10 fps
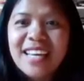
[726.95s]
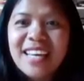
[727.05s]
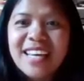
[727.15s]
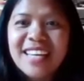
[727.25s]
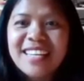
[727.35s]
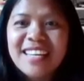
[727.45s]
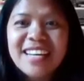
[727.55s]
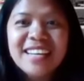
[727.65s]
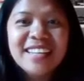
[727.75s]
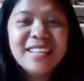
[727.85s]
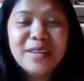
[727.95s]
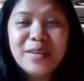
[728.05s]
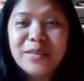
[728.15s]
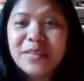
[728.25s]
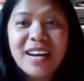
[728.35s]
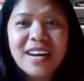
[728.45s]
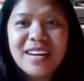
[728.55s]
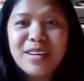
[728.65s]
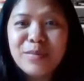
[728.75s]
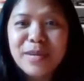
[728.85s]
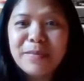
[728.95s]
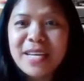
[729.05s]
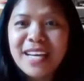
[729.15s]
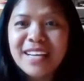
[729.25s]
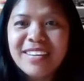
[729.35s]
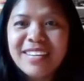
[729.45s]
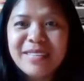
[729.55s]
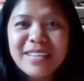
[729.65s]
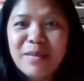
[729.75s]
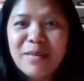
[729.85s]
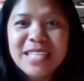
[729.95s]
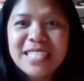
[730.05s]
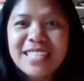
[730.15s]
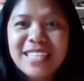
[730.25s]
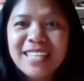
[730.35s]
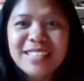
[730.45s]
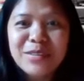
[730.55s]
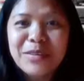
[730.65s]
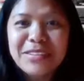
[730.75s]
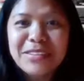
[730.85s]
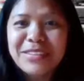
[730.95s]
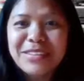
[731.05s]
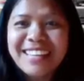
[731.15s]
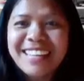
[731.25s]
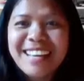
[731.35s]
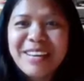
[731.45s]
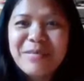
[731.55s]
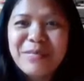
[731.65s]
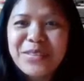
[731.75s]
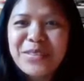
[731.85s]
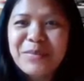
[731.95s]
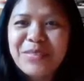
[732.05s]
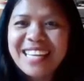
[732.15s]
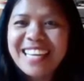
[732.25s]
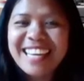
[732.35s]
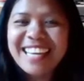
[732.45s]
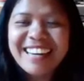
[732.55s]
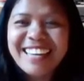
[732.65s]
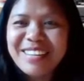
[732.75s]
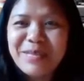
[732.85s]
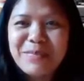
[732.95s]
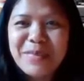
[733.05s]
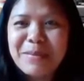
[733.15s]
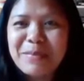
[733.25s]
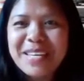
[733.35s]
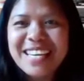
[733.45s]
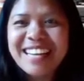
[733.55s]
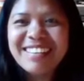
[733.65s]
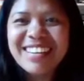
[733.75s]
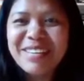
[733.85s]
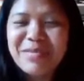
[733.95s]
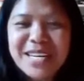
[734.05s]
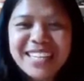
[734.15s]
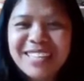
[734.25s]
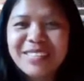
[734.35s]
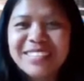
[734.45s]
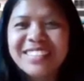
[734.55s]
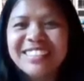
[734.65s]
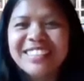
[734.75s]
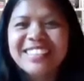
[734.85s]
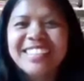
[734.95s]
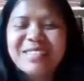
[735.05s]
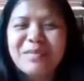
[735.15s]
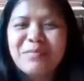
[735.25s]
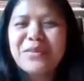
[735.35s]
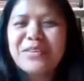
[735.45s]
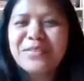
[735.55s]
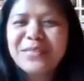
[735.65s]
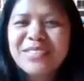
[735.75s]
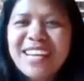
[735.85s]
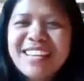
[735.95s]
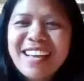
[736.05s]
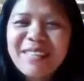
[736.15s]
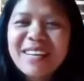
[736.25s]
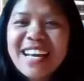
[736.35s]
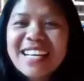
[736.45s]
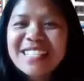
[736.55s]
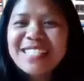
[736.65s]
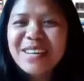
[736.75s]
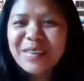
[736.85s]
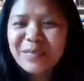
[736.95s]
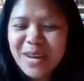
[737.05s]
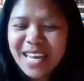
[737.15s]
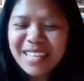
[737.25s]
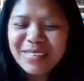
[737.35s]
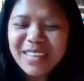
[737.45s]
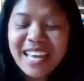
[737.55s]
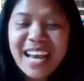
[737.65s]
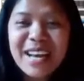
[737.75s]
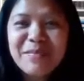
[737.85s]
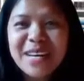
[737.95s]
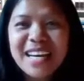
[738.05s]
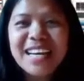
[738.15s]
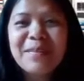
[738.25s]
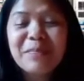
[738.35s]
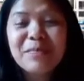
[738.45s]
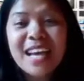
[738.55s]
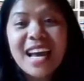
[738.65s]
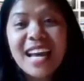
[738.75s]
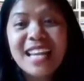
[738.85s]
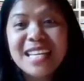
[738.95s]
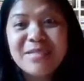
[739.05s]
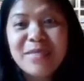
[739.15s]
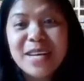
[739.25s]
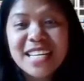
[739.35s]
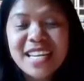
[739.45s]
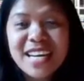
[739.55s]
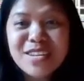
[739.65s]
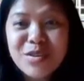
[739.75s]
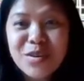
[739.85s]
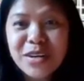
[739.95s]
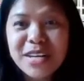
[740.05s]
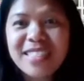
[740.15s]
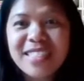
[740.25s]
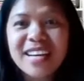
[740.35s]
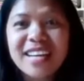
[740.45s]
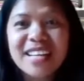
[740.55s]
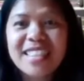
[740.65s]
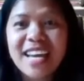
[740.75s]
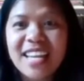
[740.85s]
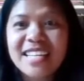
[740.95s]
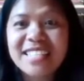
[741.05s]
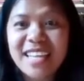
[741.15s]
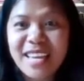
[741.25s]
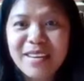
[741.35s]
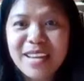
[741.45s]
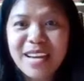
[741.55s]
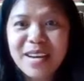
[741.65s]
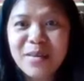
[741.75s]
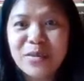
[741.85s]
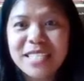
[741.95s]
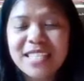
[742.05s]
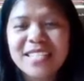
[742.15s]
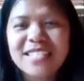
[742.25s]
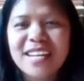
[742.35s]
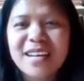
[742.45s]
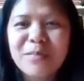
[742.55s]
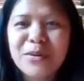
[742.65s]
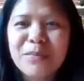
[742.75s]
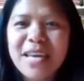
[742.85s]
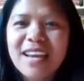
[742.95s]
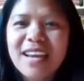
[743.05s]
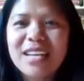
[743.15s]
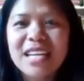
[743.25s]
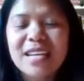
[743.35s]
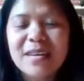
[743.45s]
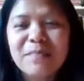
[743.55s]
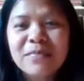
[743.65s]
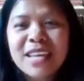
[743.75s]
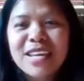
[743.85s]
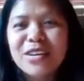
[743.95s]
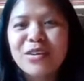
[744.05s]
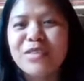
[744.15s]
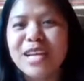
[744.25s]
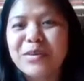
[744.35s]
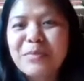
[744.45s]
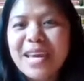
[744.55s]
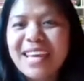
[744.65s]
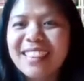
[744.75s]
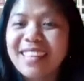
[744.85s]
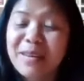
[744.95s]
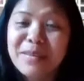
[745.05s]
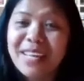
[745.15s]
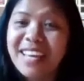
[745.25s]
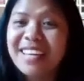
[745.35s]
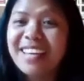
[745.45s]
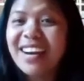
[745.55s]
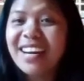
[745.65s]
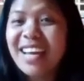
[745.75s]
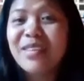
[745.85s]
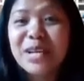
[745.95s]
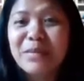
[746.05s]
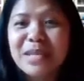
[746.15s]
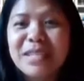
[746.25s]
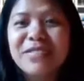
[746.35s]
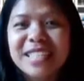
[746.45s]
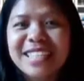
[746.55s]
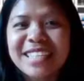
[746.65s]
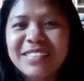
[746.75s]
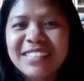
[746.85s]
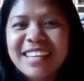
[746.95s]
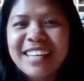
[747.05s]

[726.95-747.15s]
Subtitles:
And you know, Carl, you make me hungry when I'm listening to all your food over here, and you make me hungry and want to go to Port right now. So by the way, I live in North Dallas area, which is for me, I really, you know, recommend. Hey Carl, I recommend Frisco.